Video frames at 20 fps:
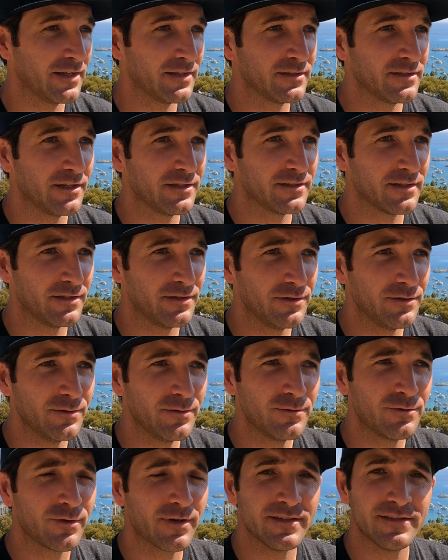it's a
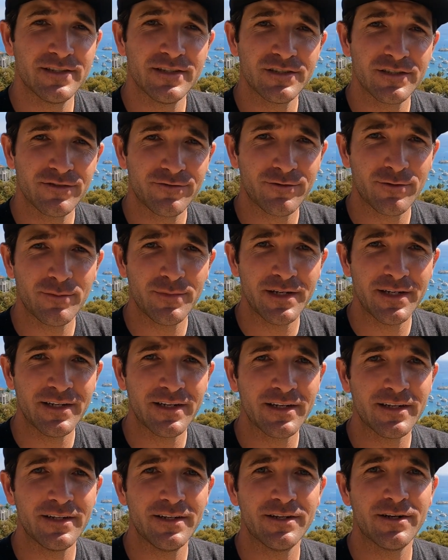new transition for
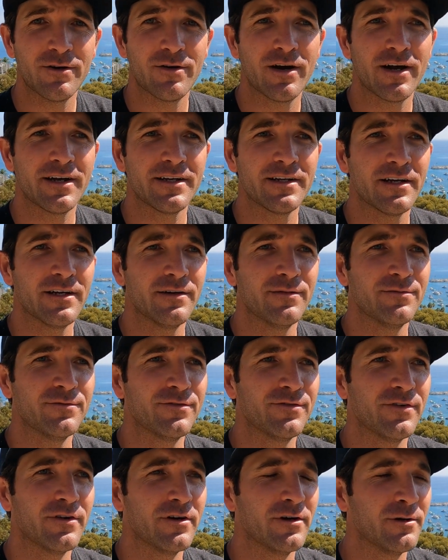me. You know, I come
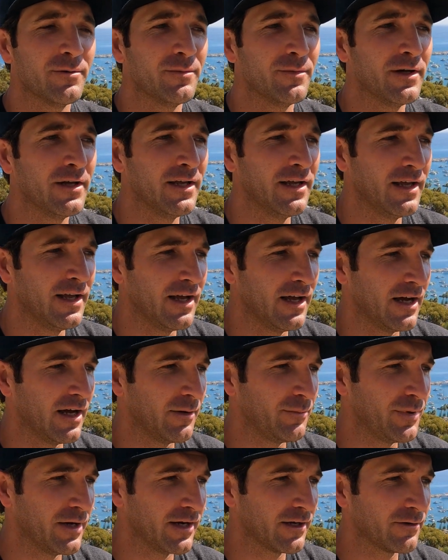from
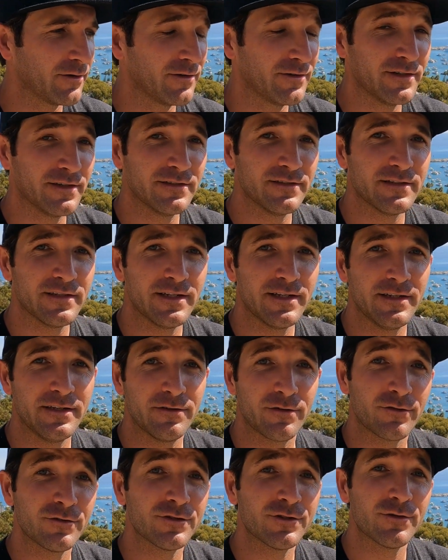a background as a
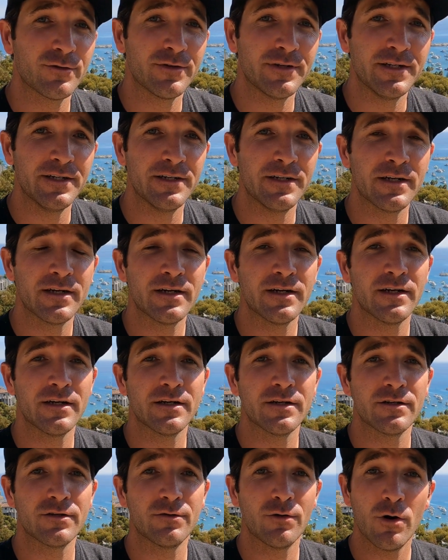nursery
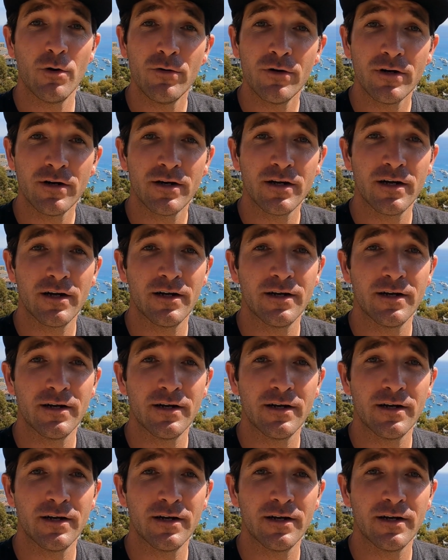grower,